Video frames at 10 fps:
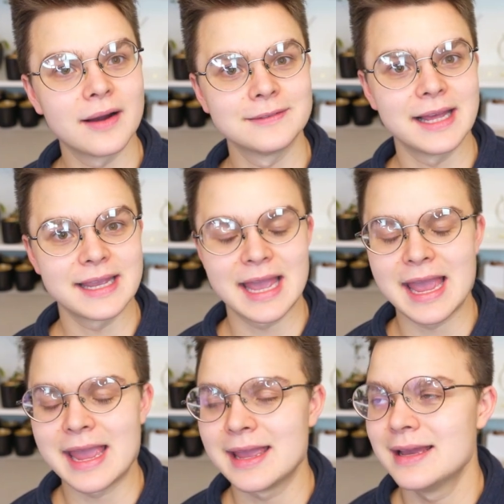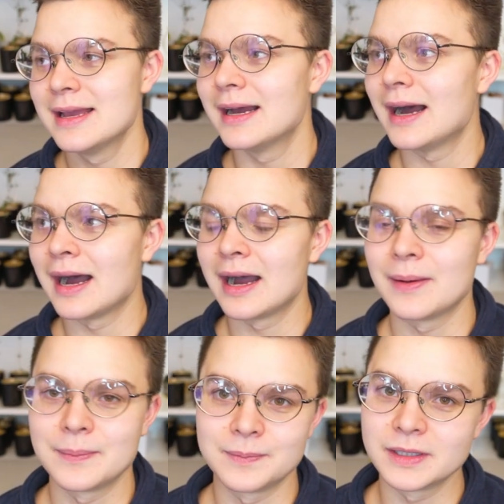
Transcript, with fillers: of like a um,